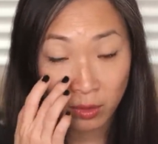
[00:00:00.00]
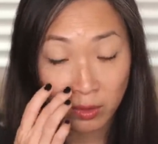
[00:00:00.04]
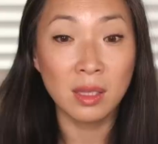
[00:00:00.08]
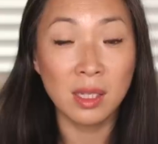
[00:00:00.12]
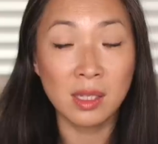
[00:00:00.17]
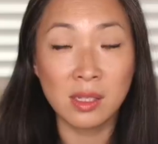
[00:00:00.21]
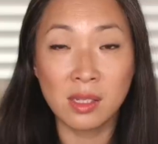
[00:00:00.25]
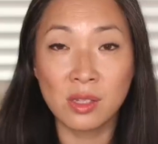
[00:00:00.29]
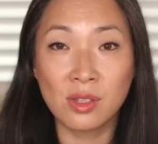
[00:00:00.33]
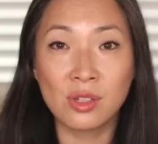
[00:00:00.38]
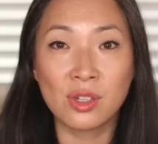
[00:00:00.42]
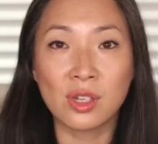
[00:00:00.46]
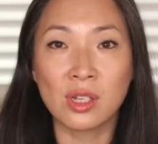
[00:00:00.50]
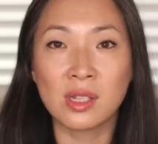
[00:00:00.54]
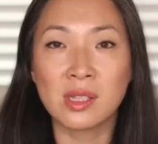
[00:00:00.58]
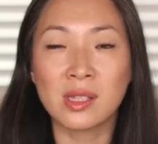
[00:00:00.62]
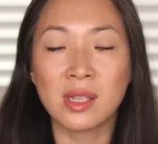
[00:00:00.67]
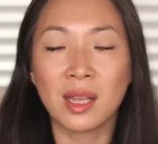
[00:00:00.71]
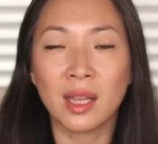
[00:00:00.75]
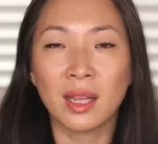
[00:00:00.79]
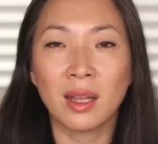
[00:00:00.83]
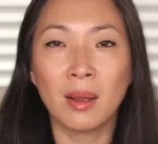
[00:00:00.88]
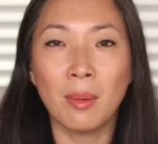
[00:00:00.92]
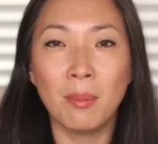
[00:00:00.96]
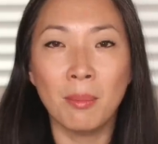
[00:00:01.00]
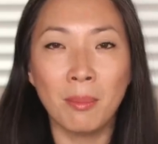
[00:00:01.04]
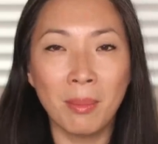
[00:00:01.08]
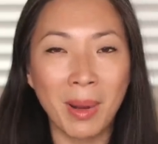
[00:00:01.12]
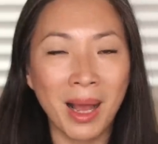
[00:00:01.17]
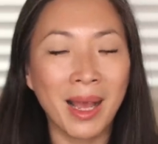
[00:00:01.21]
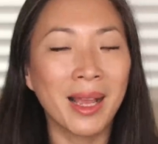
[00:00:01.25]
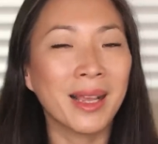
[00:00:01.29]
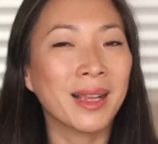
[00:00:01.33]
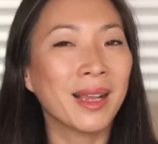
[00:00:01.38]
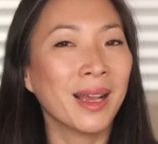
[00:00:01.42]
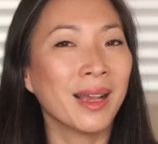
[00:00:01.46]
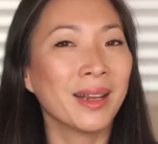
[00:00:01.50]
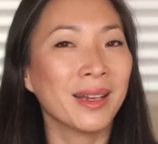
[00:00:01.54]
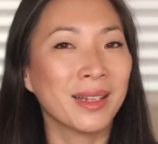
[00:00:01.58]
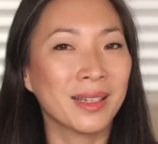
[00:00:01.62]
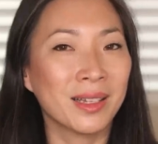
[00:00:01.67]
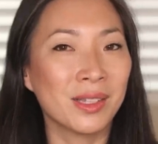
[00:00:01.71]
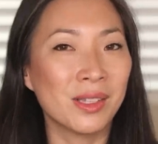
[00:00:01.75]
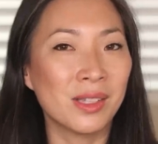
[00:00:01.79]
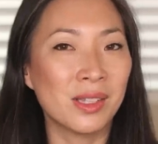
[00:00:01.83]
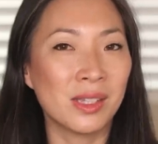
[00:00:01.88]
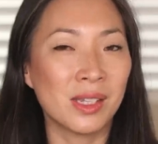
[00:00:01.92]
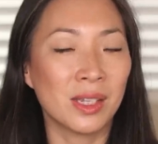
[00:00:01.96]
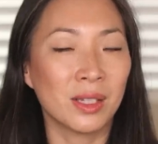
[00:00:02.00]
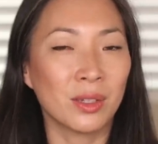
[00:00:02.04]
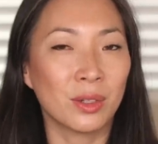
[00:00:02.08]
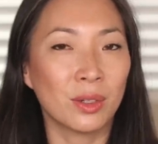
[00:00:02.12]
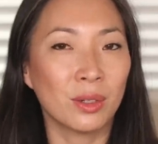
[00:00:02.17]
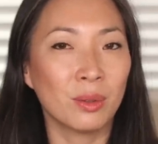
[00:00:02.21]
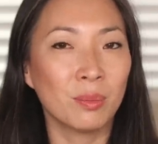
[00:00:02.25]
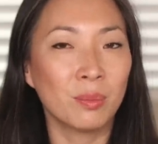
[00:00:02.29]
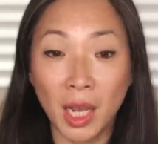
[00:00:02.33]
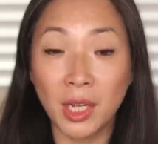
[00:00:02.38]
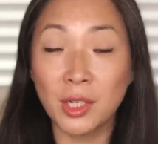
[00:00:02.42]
This is just like my kind of concealer.